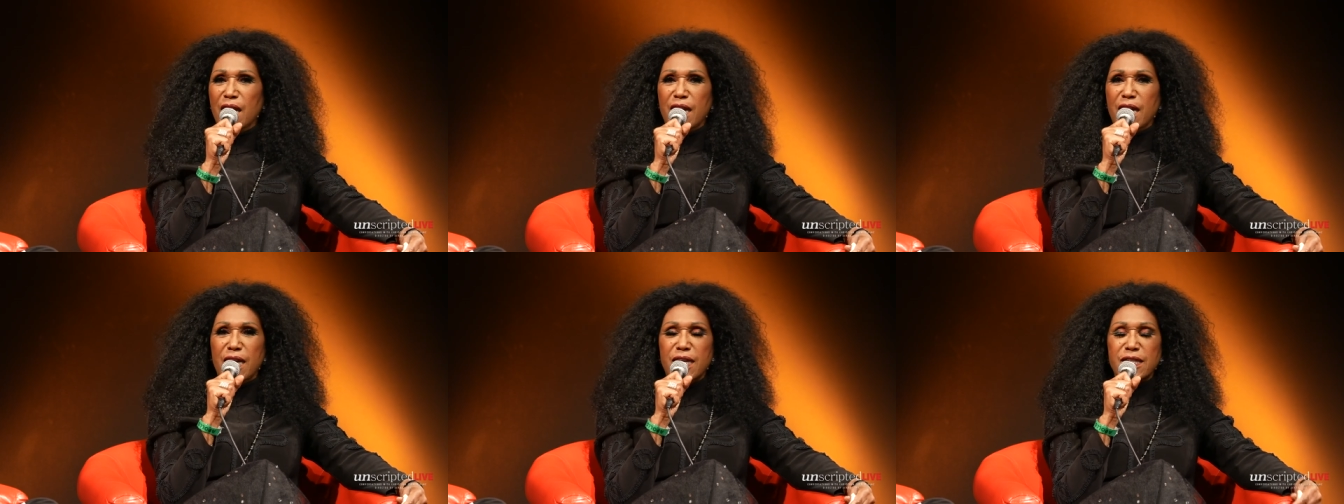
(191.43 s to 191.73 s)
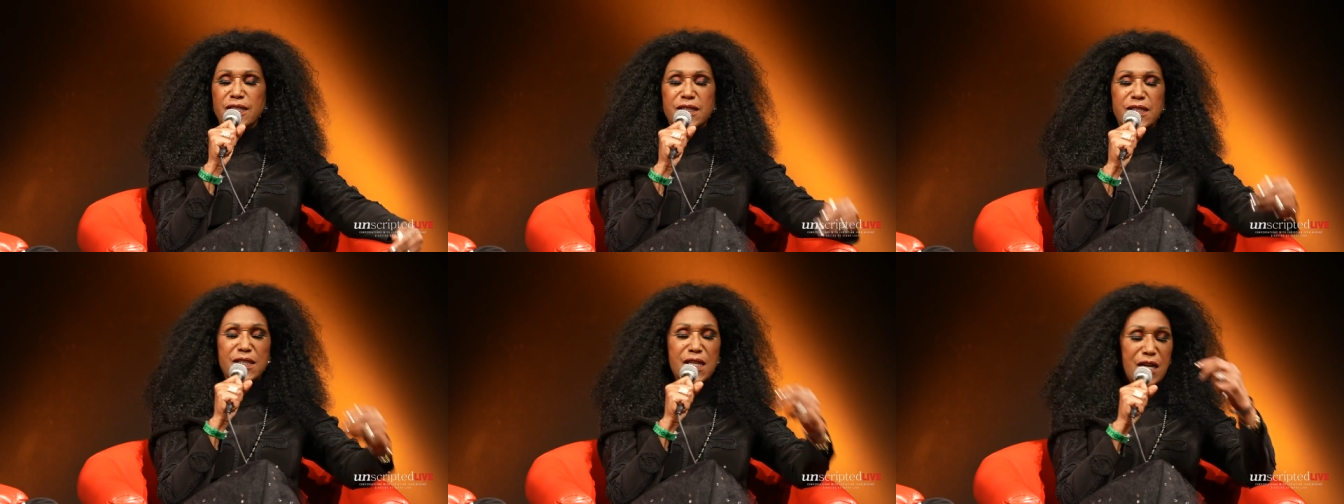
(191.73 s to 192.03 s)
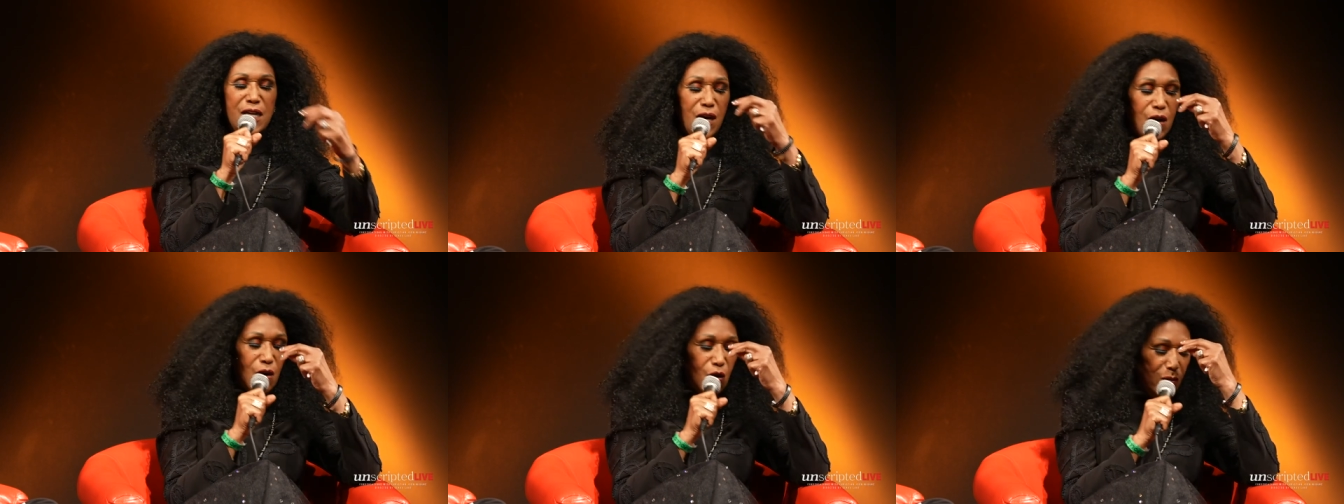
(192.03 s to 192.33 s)
He
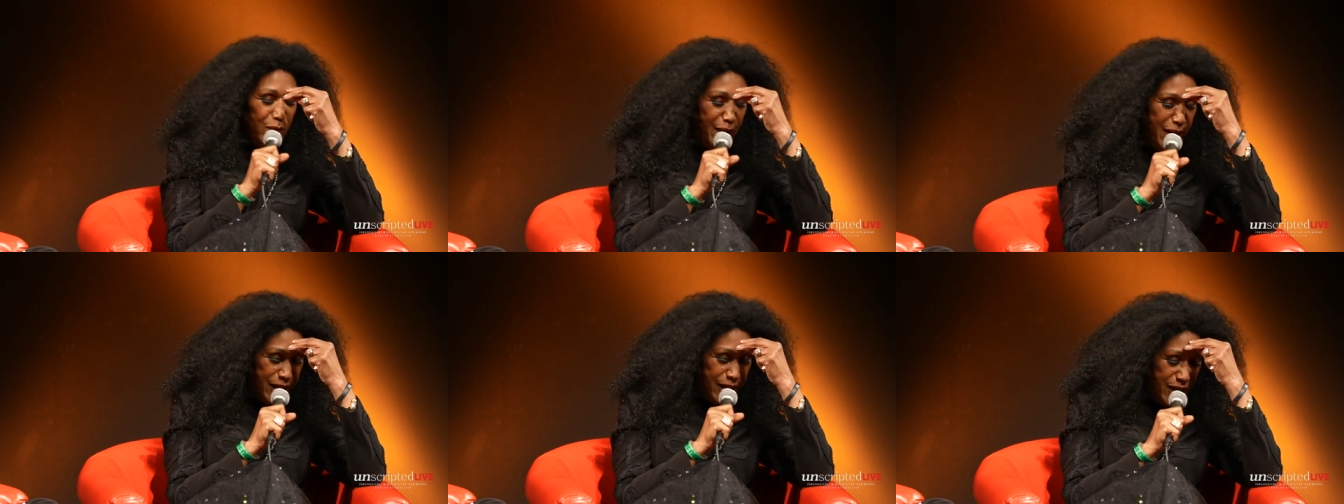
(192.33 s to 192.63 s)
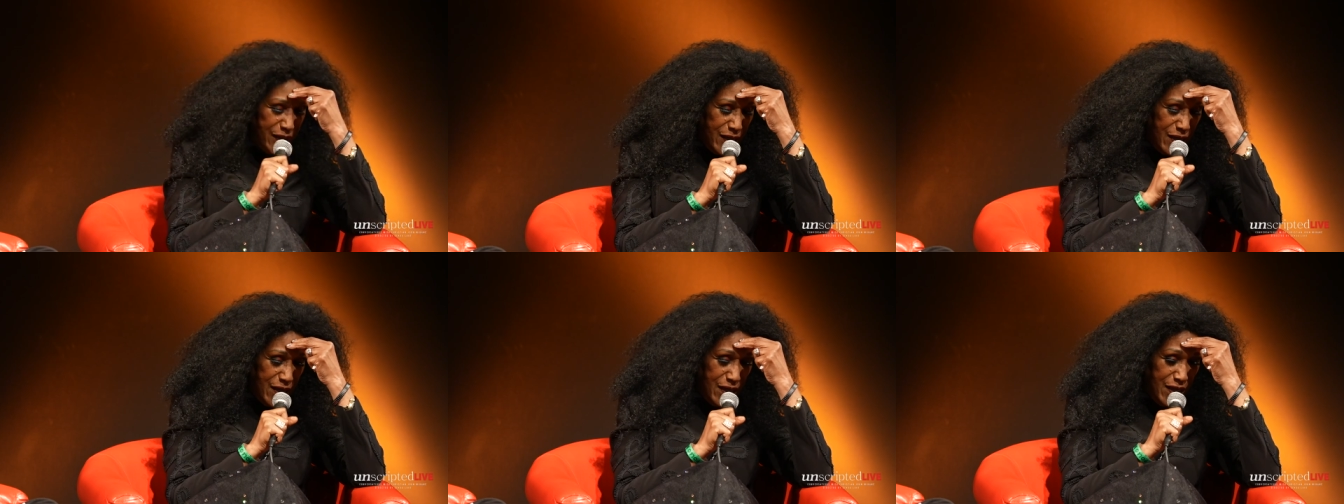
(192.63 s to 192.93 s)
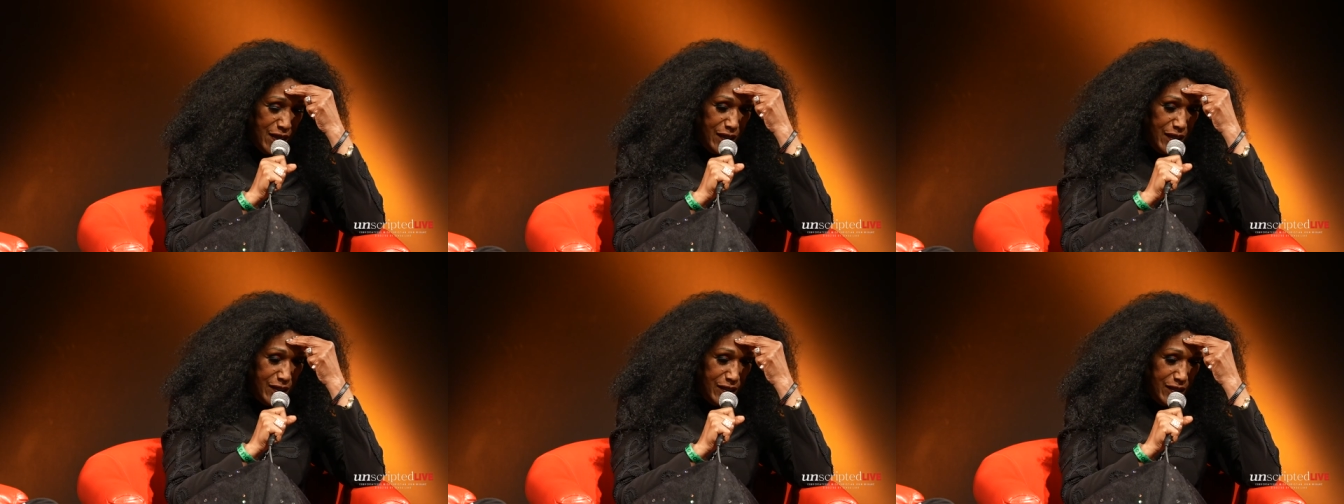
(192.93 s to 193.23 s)
said, oh my
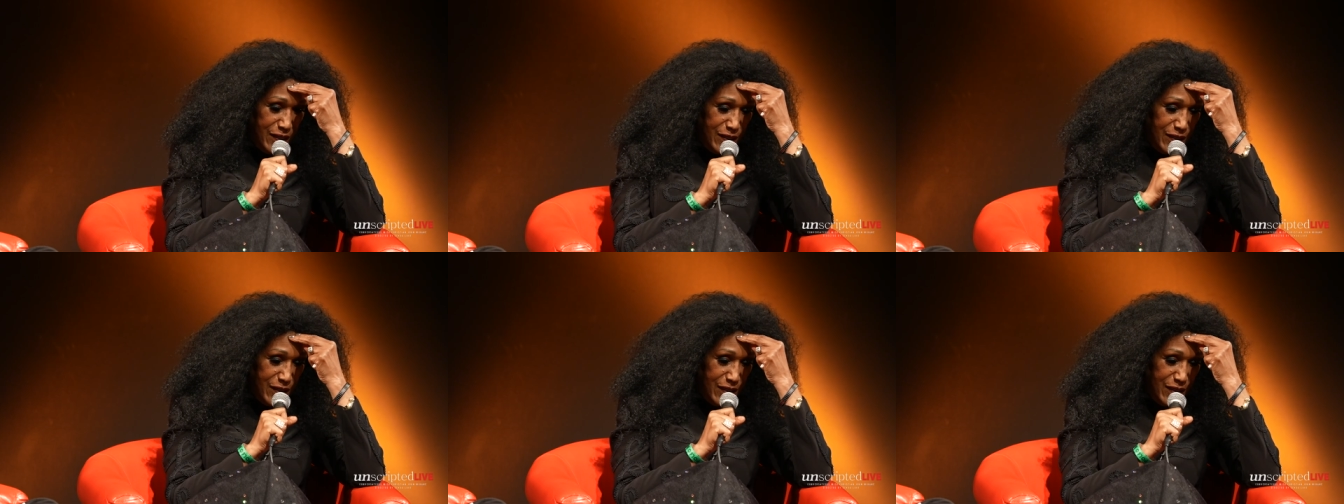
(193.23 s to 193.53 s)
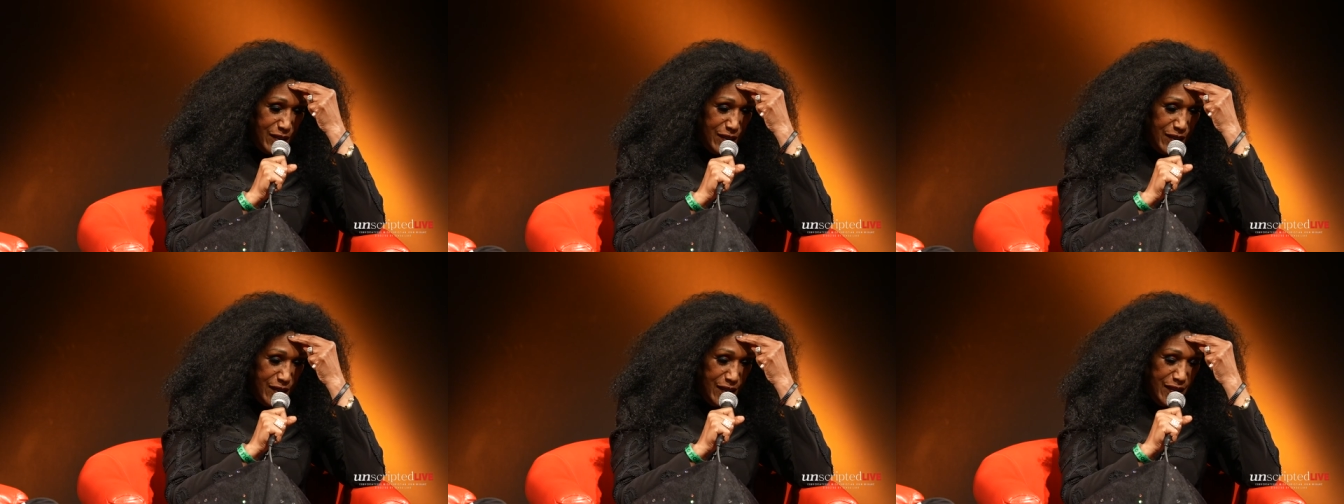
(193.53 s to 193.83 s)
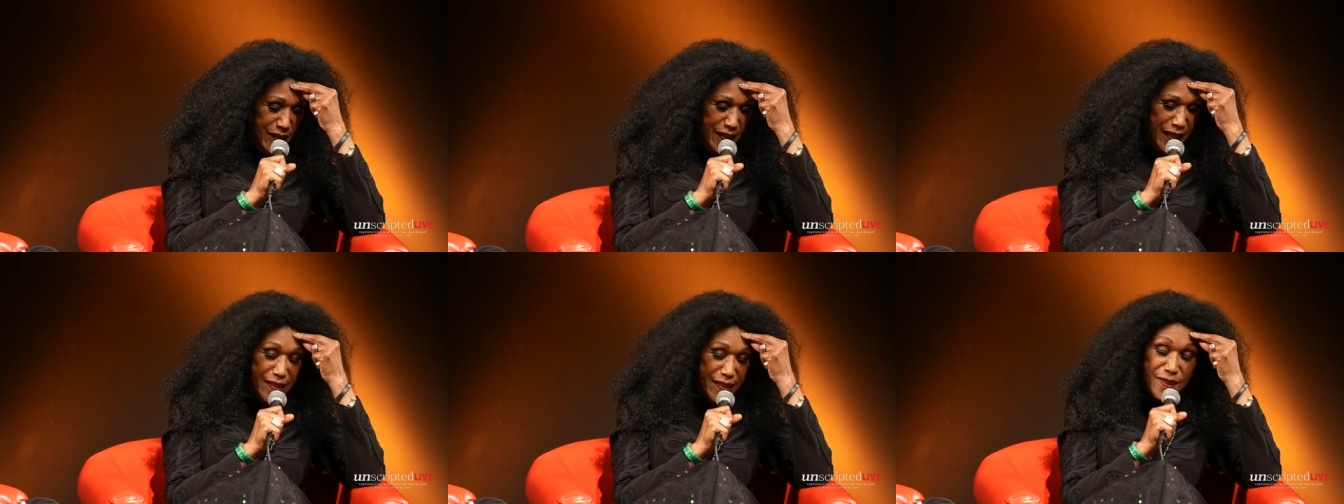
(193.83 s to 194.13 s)
God,
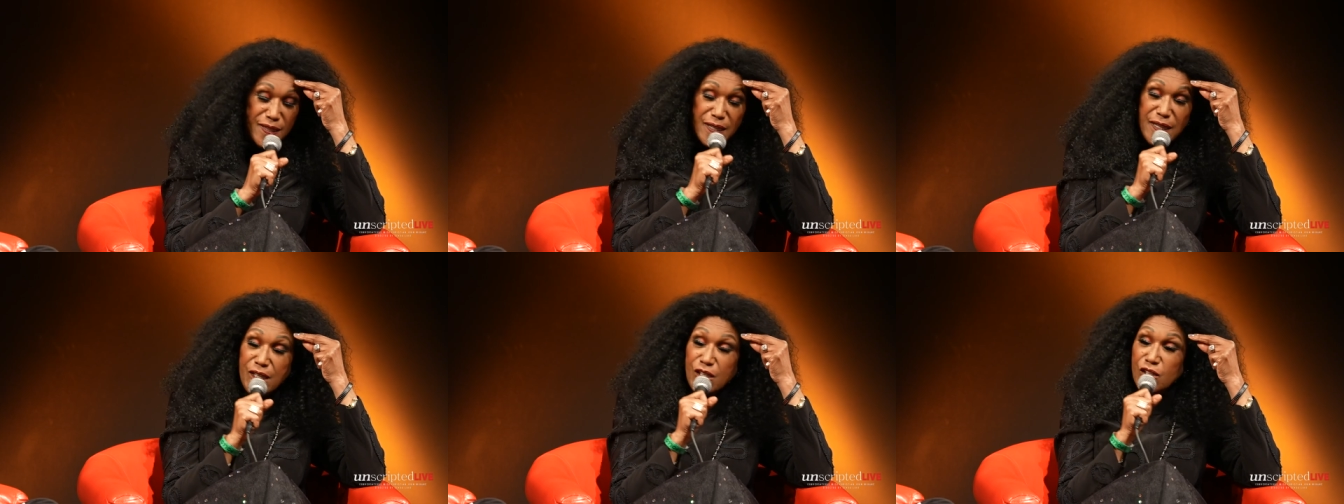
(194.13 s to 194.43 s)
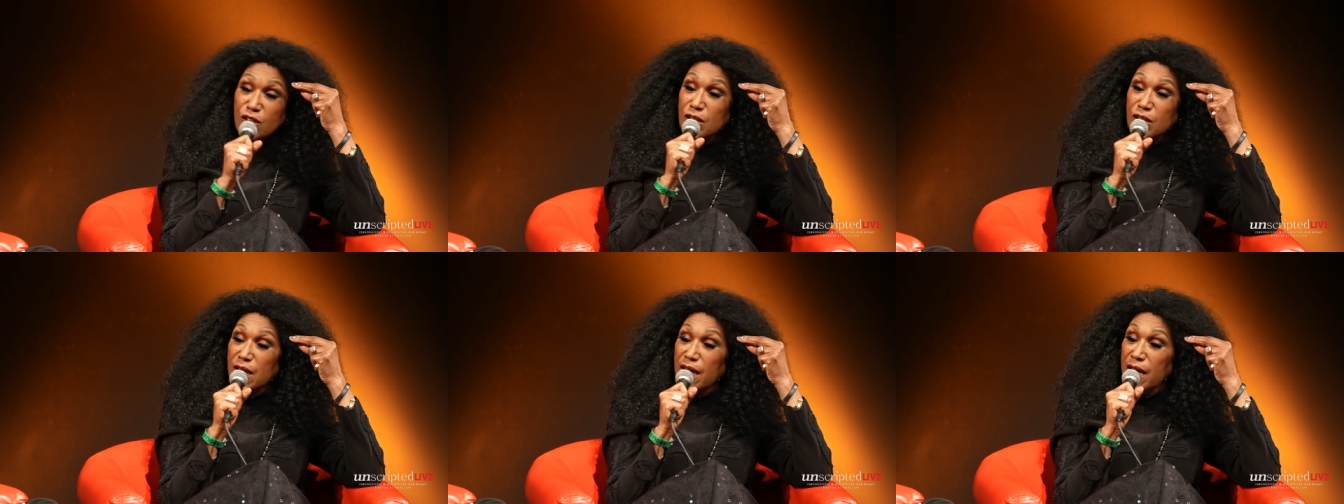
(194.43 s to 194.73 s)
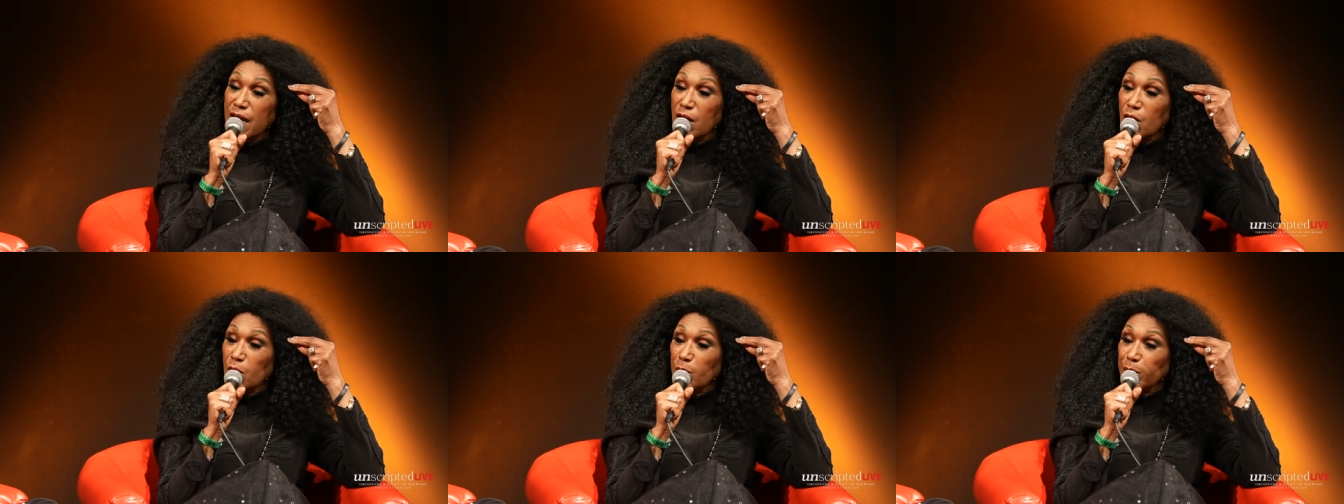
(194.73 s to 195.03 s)
they think you're the
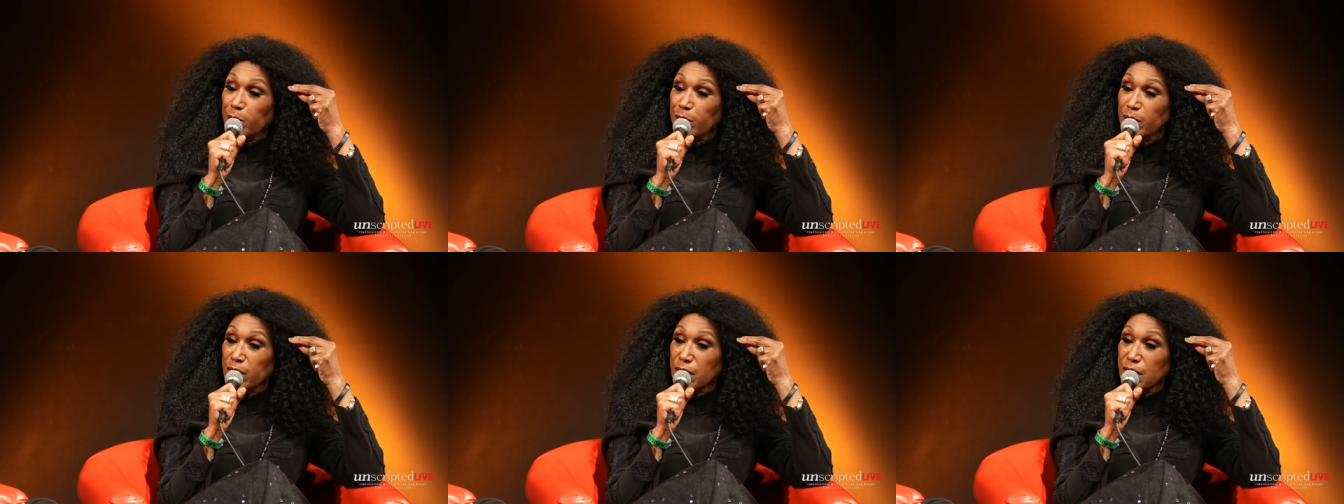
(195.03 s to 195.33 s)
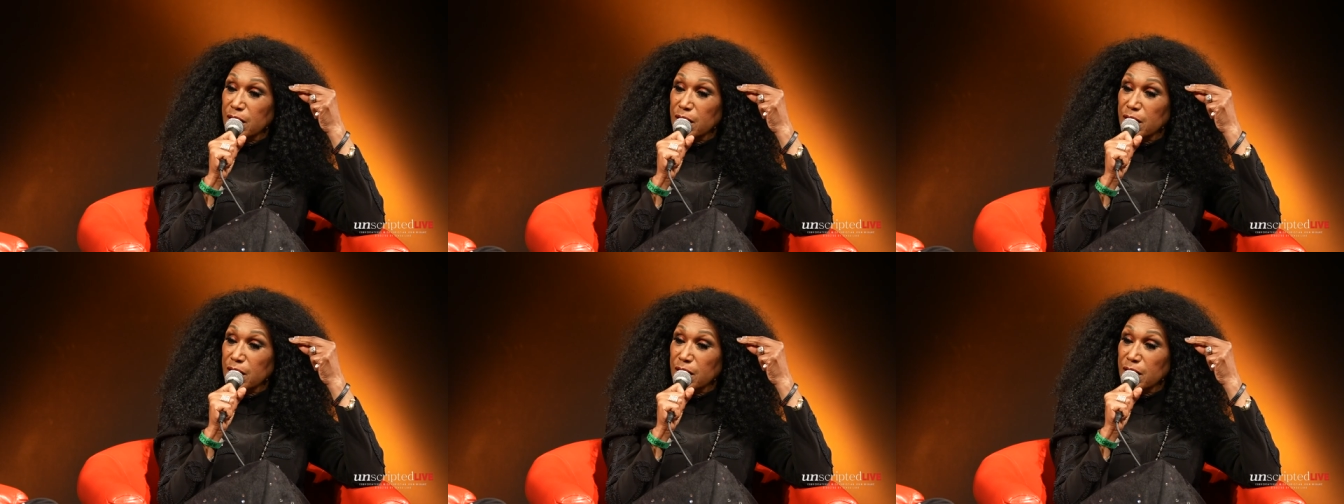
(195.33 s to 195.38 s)
help.